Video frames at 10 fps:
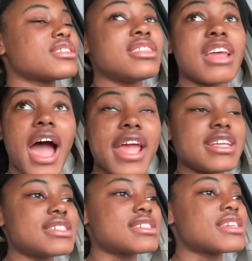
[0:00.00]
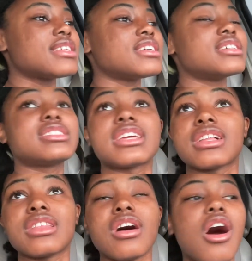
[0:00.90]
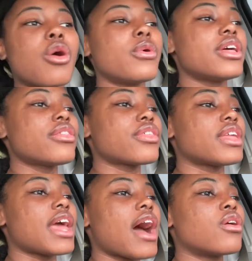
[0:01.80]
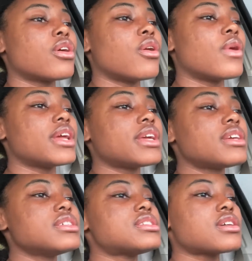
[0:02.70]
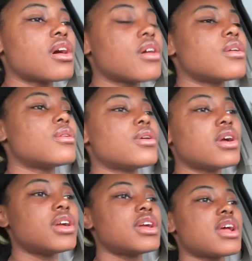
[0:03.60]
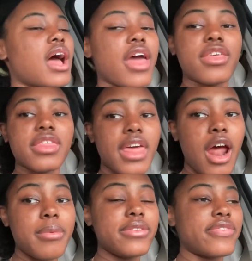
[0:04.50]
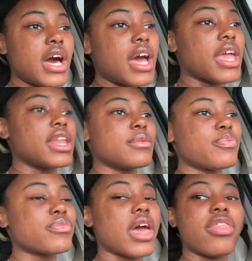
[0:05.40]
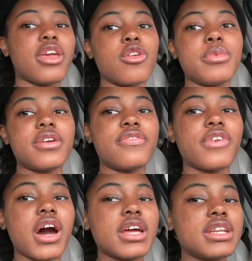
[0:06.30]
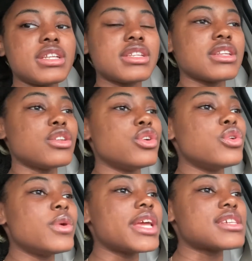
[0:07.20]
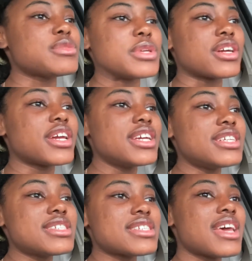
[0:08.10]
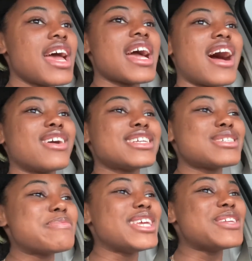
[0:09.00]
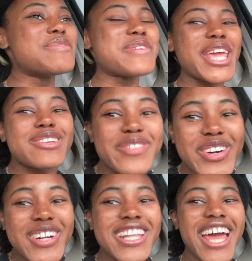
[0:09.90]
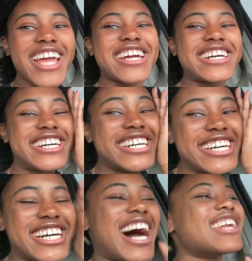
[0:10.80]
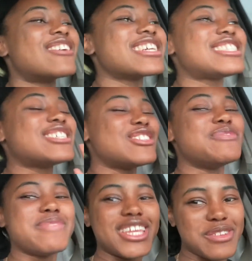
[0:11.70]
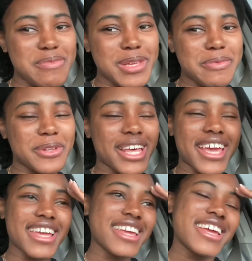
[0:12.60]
nice and good to get along with and outgoing, so I think that I'll be fine. I think it'll be a fun new experience. I'll get to meet new people. Like, oh, I don't get to meet new people. Like,